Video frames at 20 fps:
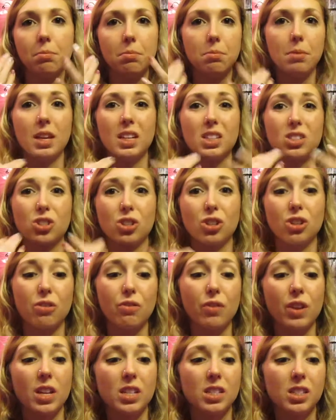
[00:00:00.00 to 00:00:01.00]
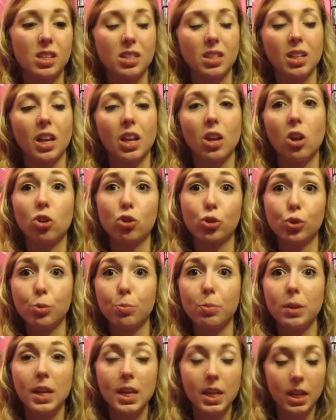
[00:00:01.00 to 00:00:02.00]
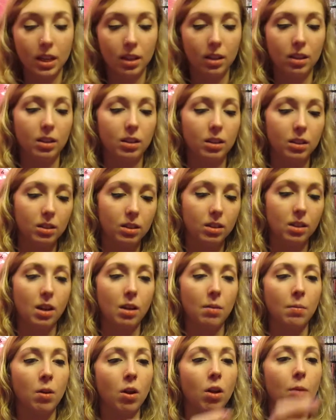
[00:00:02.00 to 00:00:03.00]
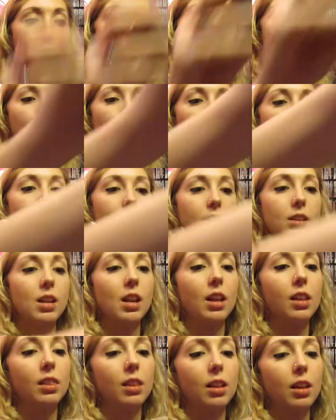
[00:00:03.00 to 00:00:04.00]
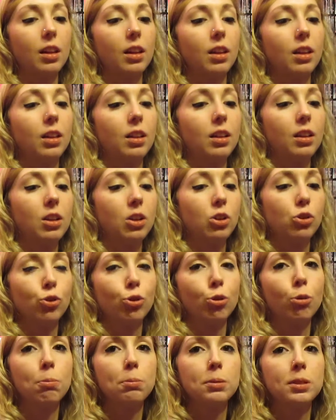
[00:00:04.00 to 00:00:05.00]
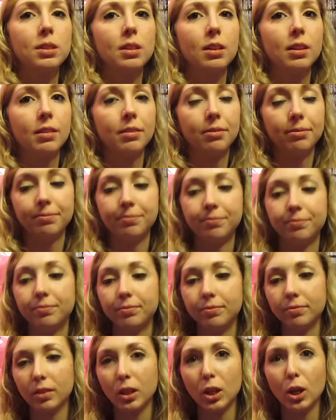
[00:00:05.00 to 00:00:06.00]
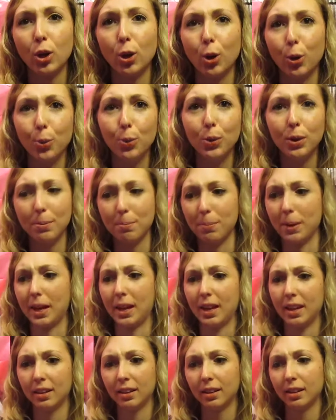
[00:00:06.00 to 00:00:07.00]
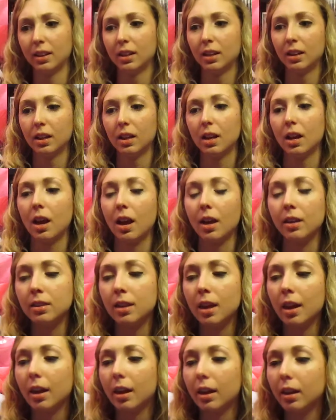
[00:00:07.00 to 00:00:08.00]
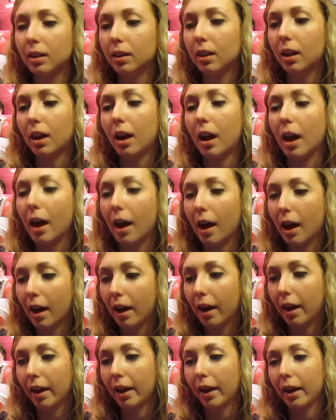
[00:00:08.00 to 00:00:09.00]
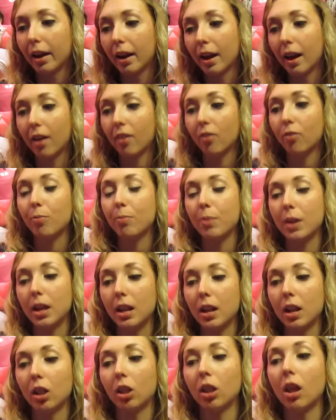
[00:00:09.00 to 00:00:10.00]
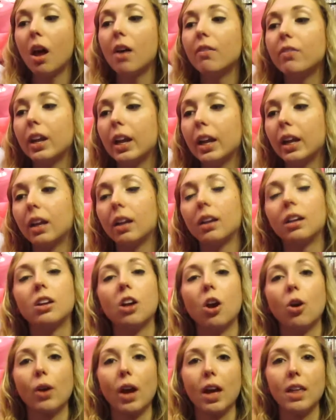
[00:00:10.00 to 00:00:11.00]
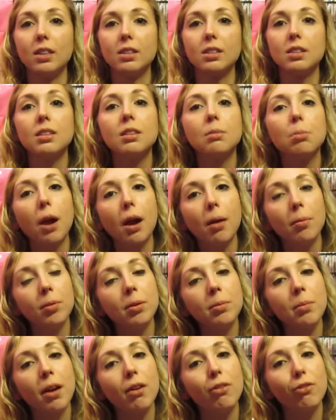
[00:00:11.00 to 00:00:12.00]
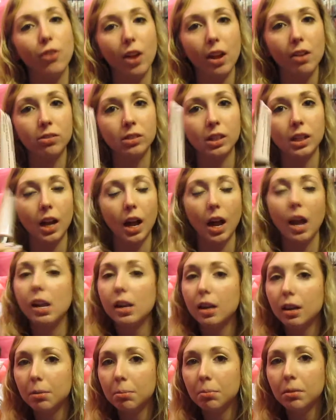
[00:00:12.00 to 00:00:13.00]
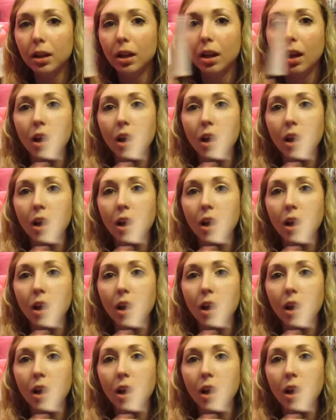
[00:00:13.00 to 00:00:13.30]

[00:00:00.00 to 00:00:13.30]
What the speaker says: making sure your face doesn't get all droopy. I'm all about preventing the droops. Who wouldn't be? And then I have been loving, okay, this is probably my favorite item